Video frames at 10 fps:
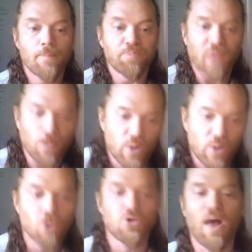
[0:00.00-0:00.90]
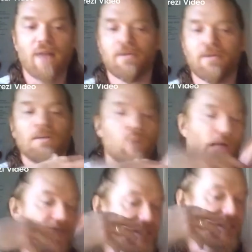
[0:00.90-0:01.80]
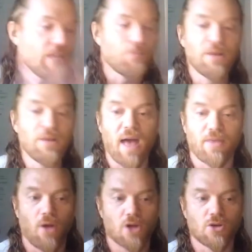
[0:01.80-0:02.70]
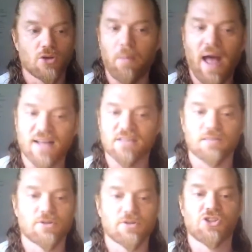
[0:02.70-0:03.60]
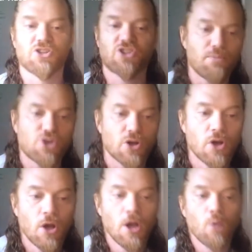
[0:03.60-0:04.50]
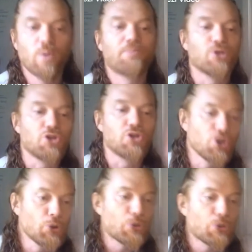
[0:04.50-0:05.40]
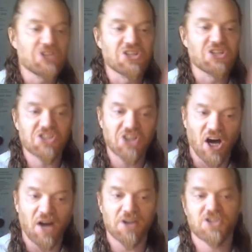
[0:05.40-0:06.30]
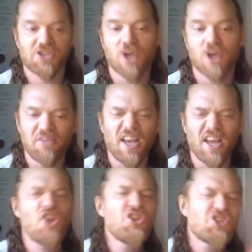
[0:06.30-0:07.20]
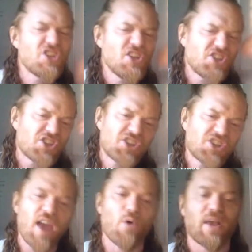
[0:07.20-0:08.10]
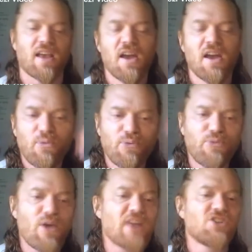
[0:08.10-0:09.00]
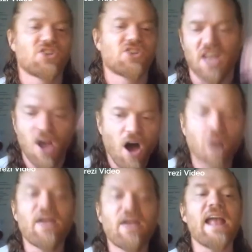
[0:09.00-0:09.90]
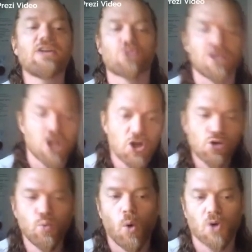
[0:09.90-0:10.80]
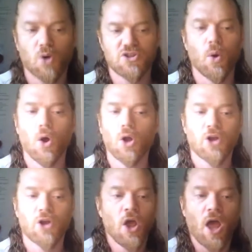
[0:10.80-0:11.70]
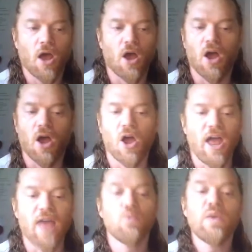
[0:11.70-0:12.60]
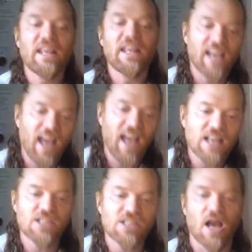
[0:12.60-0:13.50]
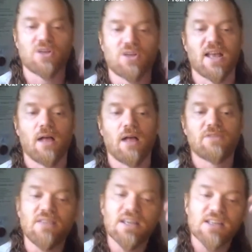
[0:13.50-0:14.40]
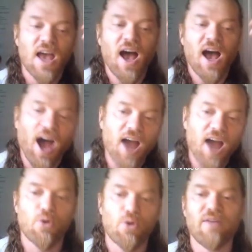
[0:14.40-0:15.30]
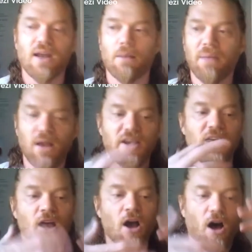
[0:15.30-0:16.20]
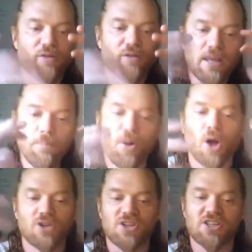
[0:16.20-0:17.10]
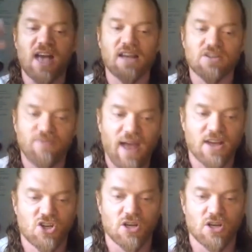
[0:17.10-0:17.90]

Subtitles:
And we also have, we have deeply pathological patterns of consumption. We produce and discard stuff in a hysteric frenzy of hatred towards the world. And we encase ourselves in this hyper-availability of impulse satisfaction.